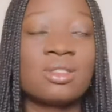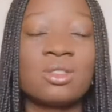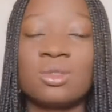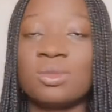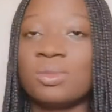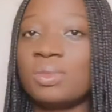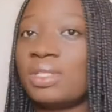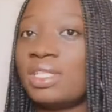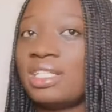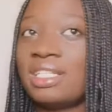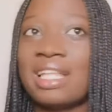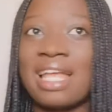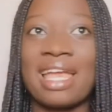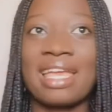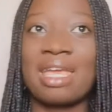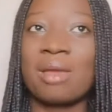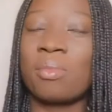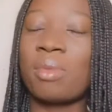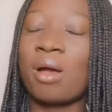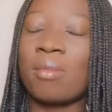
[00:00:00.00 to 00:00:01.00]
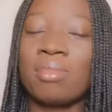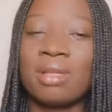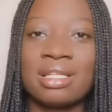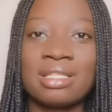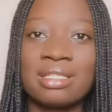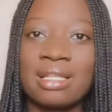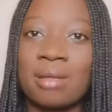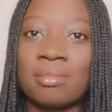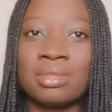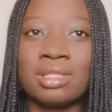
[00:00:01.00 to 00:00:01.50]
to be like a
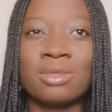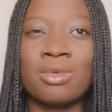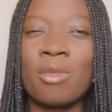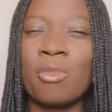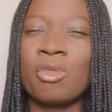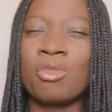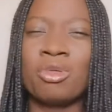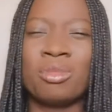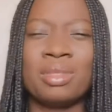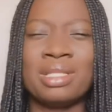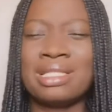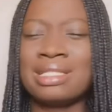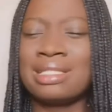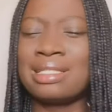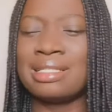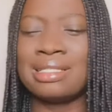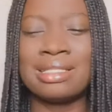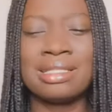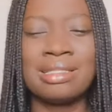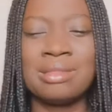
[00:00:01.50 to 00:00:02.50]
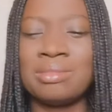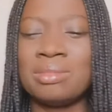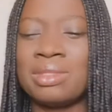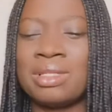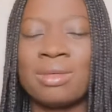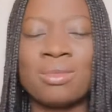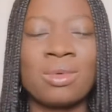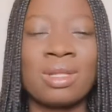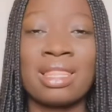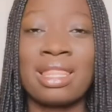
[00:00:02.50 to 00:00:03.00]
public something where people be teasing
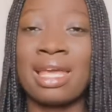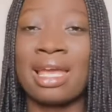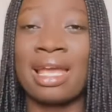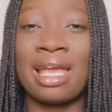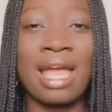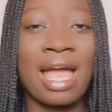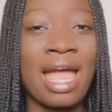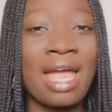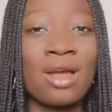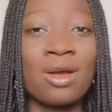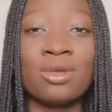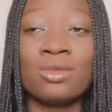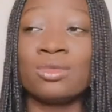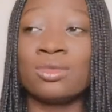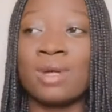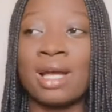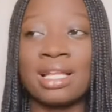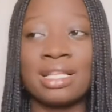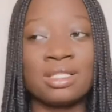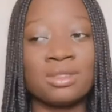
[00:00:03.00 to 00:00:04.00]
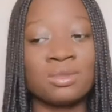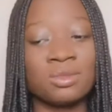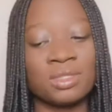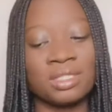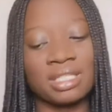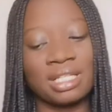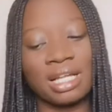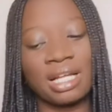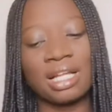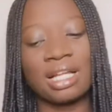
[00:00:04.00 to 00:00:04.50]
me with a guy. No, I didn't
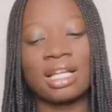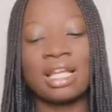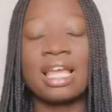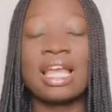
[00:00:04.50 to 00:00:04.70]
want that.